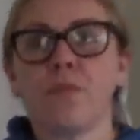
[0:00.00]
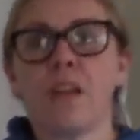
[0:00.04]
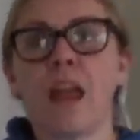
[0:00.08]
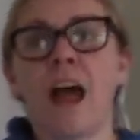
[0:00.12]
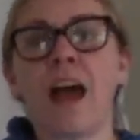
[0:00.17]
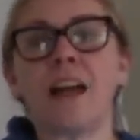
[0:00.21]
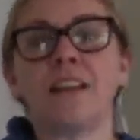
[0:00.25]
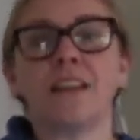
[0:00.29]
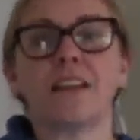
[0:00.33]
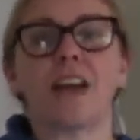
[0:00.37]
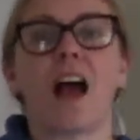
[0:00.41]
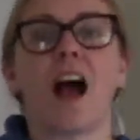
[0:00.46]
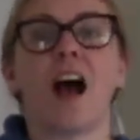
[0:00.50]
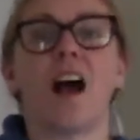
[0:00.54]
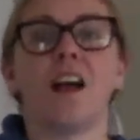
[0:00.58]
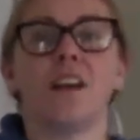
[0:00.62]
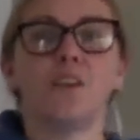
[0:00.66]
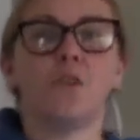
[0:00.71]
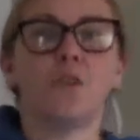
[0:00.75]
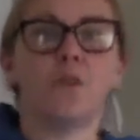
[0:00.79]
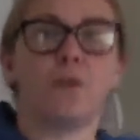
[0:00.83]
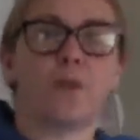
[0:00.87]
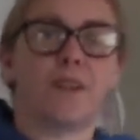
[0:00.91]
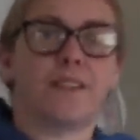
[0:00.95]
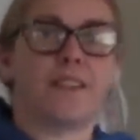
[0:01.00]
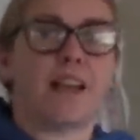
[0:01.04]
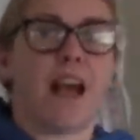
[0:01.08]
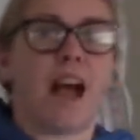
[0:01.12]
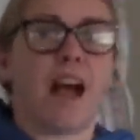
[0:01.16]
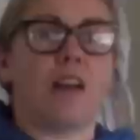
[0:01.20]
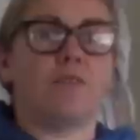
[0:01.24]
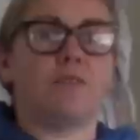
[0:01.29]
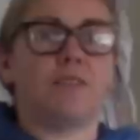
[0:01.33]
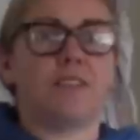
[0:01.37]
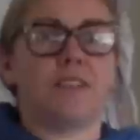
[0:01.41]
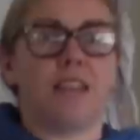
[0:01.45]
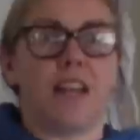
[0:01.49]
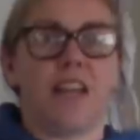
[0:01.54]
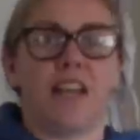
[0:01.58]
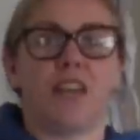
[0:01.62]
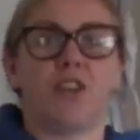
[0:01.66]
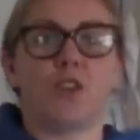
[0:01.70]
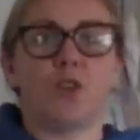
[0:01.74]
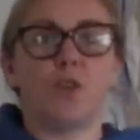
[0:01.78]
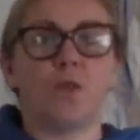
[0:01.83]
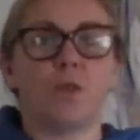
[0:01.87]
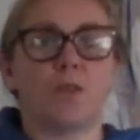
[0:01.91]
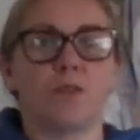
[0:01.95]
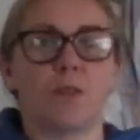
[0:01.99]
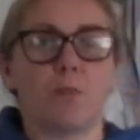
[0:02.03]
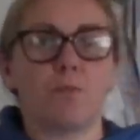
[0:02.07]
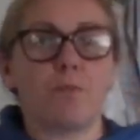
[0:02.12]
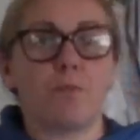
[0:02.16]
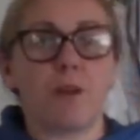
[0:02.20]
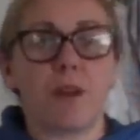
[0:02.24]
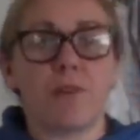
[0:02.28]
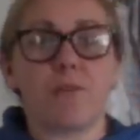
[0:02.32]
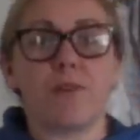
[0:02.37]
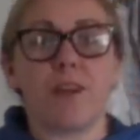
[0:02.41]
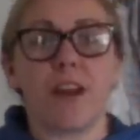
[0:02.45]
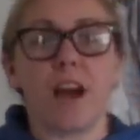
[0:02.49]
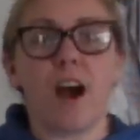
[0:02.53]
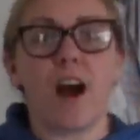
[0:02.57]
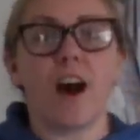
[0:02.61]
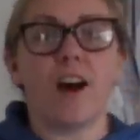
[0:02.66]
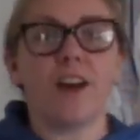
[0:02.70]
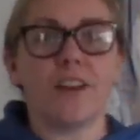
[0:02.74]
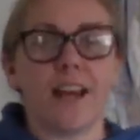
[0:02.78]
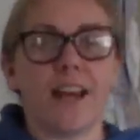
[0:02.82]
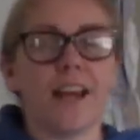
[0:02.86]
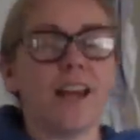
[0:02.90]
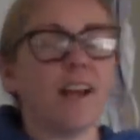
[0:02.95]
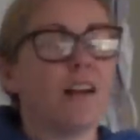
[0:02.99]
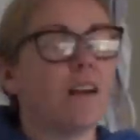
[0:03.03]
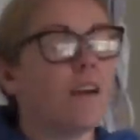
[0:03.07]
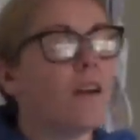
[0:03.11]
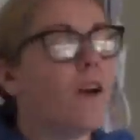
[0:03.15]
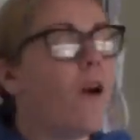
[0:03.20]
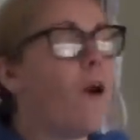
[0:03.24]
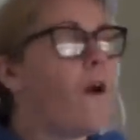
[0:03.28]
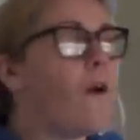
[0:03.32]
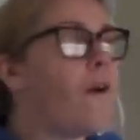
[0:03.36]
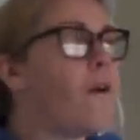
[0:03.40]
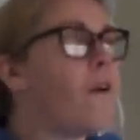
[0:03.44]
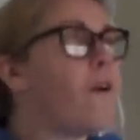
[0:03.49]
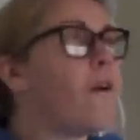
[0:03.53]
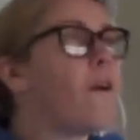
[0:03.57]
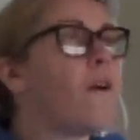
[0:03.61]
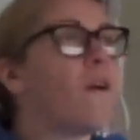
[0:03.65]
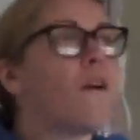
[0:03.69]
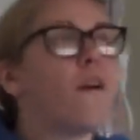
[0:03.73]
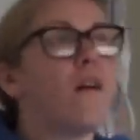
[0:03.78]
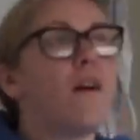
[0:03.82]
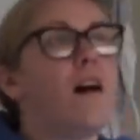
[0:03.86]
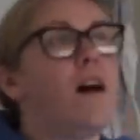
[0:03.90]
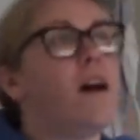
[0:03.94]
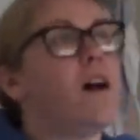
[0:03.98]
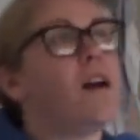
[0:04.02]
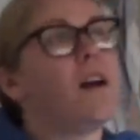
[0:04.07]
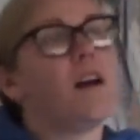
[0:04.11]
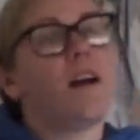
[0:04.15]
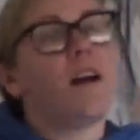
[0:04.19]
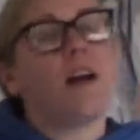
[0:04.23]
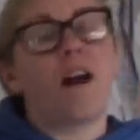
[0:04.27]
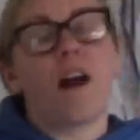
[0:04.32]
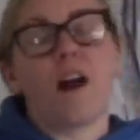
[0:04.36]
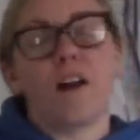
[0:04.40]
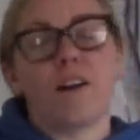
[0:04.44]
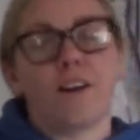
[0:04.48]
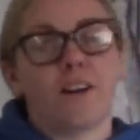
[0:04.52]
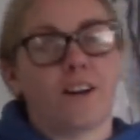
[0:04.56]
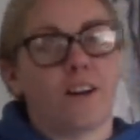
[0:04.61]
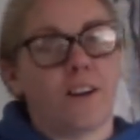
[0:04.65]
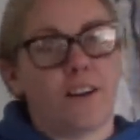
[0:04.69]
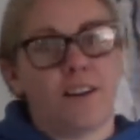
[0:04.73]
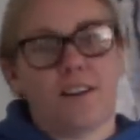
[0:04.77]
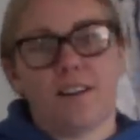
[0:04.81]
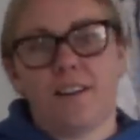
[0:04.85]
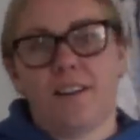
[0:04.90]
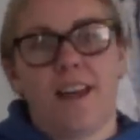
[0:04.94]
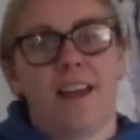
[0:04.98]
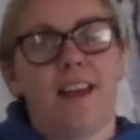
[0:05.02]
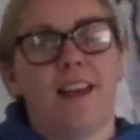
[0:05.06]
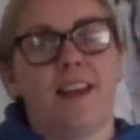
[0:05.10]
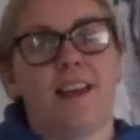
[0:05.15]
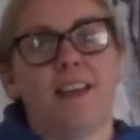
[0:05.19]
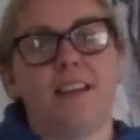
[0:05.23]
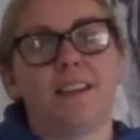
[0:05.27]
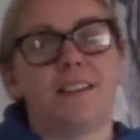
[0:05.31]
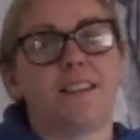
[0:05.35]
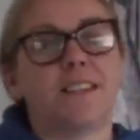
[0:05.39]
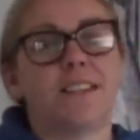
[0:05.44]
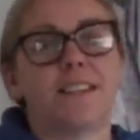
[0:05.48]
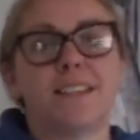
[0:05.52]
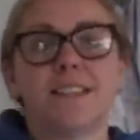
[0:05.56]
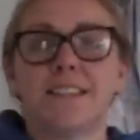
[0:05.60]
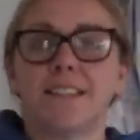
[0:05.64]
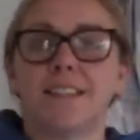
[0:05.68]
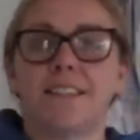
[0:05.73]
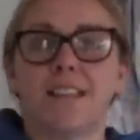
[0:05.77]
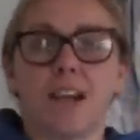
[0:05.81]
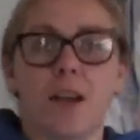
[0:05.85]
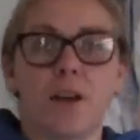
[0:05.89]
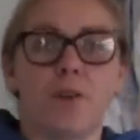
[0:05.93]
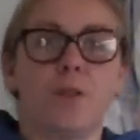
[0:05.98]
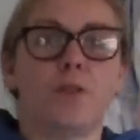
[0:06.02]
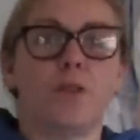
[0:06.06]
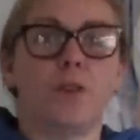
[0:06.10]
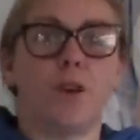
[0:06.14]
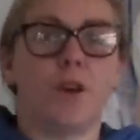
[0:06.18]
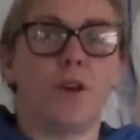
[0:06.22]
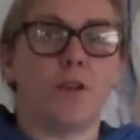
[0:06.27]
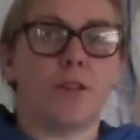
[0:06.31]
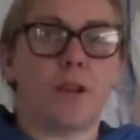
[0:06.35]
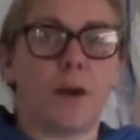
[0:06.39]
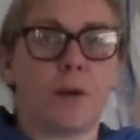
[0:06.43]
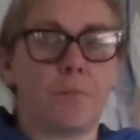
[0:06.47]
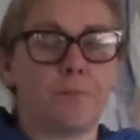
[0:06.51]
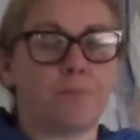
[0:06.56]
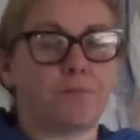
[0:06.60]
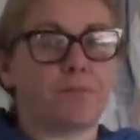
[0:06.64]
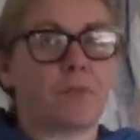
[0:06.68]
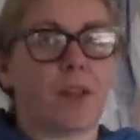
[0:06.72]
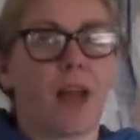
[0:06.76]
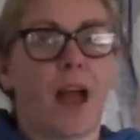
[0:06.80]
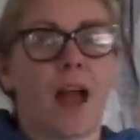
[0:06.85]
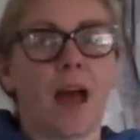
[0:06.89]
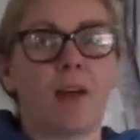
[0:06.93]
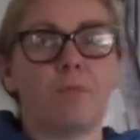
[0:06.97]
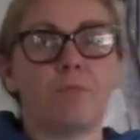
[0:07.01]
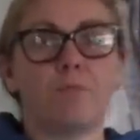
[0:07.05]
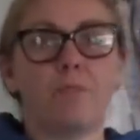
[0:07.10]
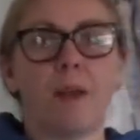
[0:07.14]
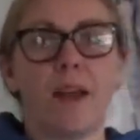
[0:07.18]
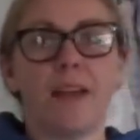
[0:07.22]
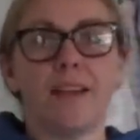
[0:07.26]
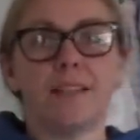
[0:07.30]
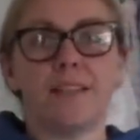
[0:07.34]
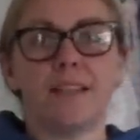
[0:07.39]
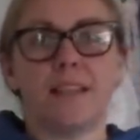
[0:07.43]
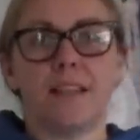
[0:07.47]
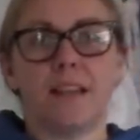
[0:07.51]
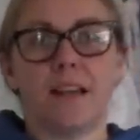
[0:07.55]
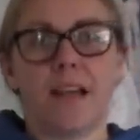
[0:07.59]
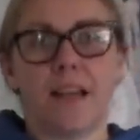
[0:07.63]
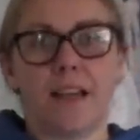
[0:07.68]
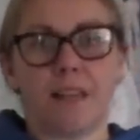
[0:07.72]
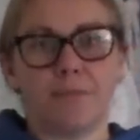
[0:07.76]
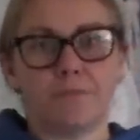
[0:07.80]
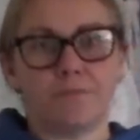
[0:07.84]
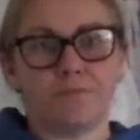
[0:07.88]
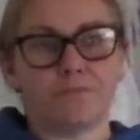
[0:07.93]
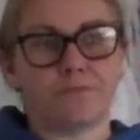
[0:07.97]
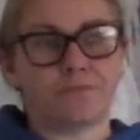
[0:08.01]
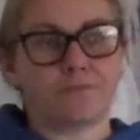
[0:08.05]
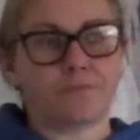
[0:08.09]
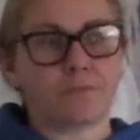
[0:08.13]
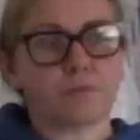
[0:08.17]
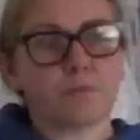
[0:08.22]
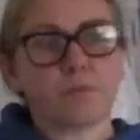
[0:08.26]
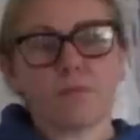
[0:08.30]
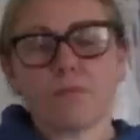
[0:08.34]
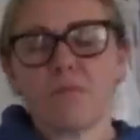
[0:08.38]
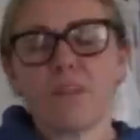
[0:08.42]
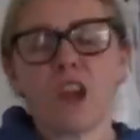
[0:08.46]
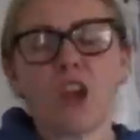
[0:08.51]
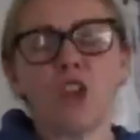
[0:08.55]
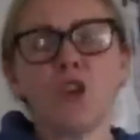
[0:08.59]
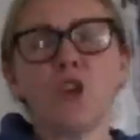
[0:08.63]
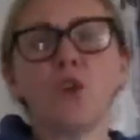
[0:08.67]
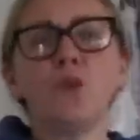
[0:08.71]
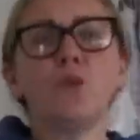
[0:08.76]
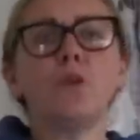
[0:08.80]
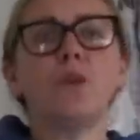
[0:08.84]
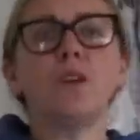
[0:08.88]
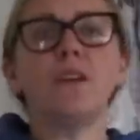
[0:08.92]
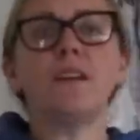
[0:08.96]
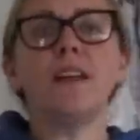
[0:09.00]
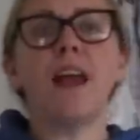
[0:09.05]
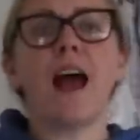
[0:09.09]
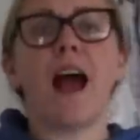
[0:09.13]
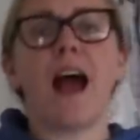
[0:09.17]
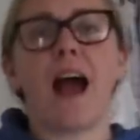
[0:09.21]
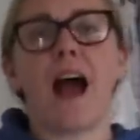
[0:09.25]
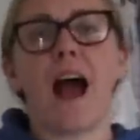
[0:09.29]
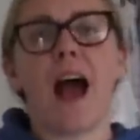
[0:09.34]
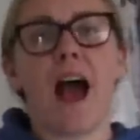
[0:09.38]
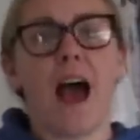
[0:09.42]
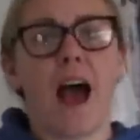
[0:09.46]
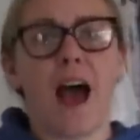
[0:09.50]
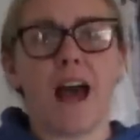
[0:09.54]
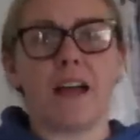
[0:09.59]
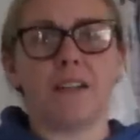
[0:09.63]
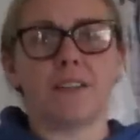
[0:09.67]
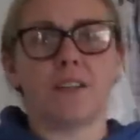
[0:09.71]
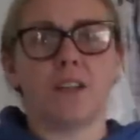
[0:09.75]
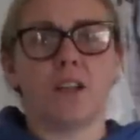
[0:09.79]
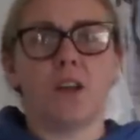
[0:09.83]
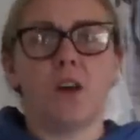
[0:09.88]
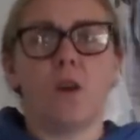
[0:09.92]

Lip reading: And I always have a dish called a biryani. Oh, it is so good. And basically, you can add